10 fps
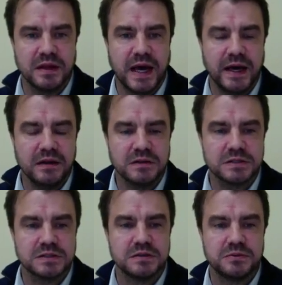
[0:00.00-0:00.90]

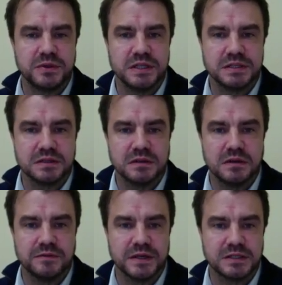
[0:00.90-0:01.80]
adults' risk
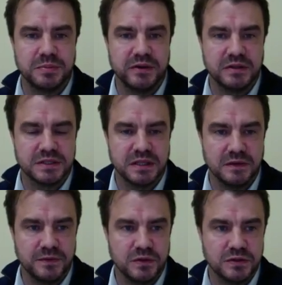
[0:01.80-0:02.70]
of experiencing
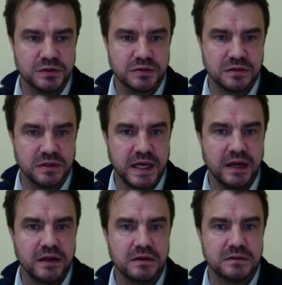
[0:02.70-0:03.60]
divorce,
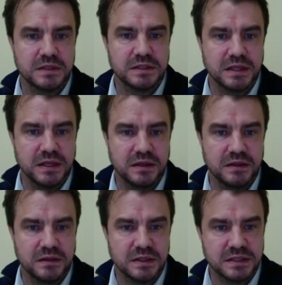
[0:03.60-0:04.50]
annual risk here
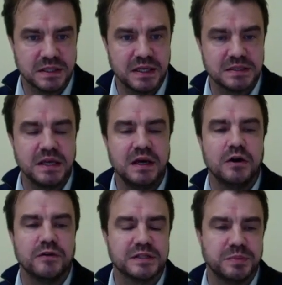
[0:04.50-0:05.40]
in this case
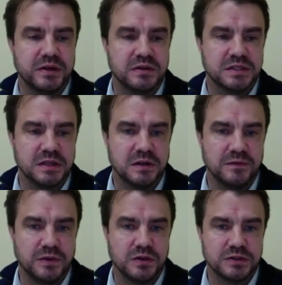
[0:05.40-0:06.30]
of experiencing
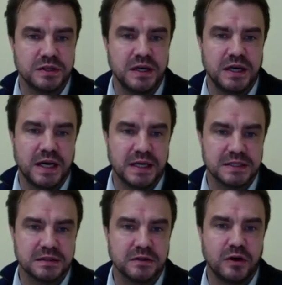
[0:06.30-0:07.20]
divorce,
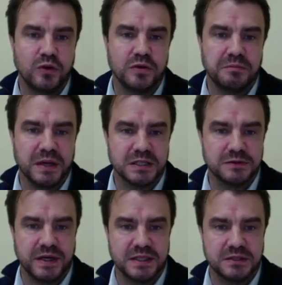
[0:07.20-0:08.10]
has grown much
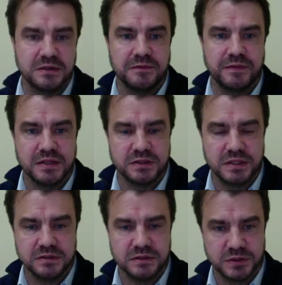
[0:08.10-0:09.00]
faster than
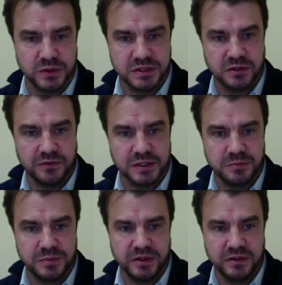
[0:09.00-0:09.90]
children's risk of
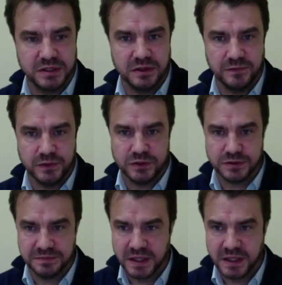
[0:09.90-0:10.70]
experiencing divorce.